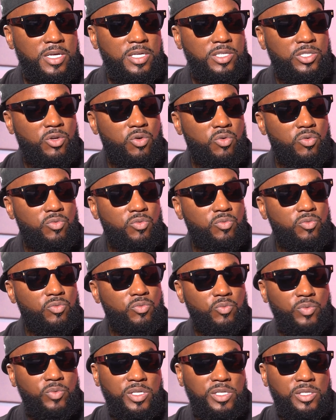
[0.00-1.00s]
So
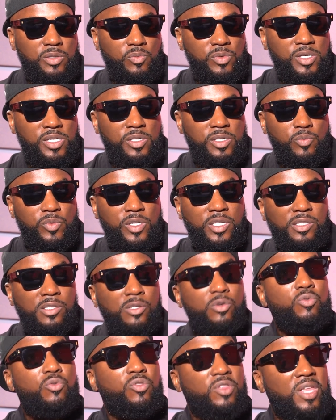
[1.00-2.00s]
we we we
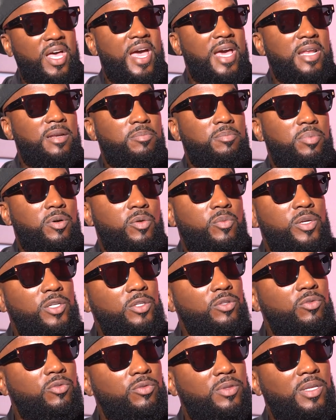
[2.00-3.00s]
knew that, but we
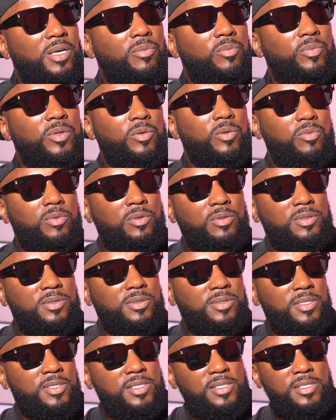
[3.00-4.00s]
knew that we were
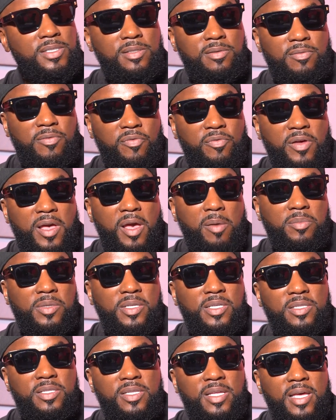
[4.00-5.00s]
the
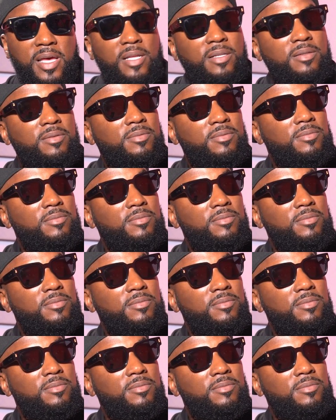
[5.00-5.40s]
family that